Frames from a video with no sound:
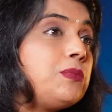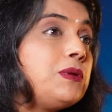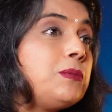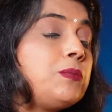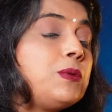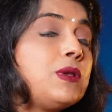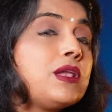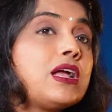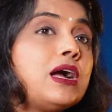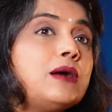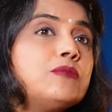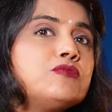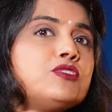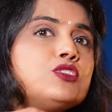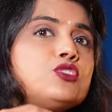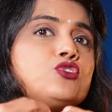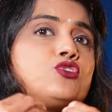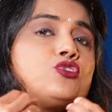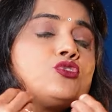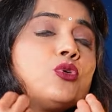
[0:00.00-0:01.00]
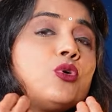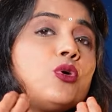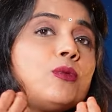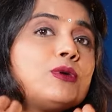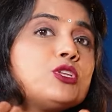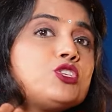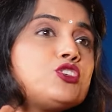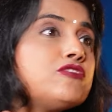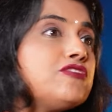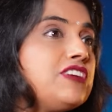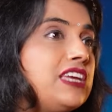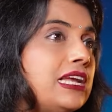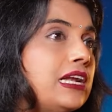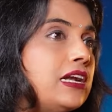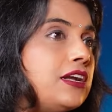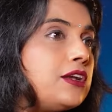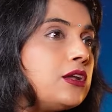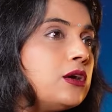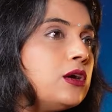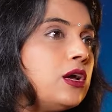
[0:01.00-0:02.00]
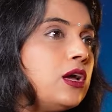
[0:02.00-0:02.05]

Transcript: People come with so much of guilt.